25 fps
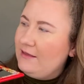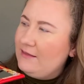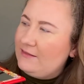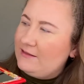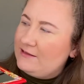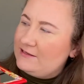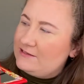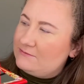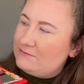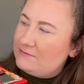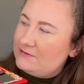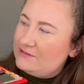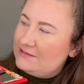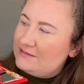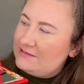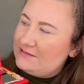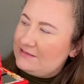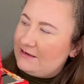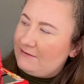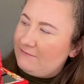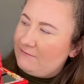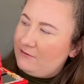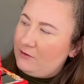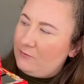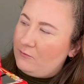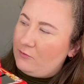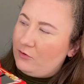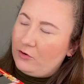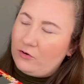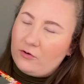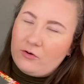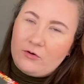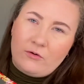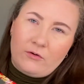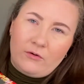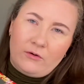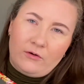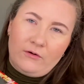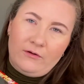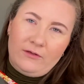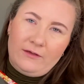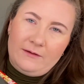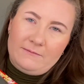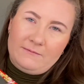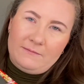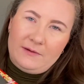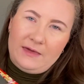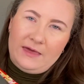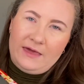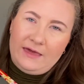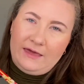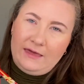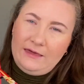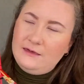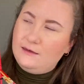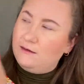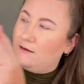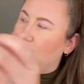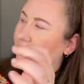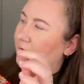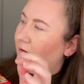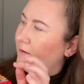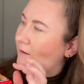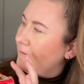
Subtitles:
This one's definitely more coral and pink.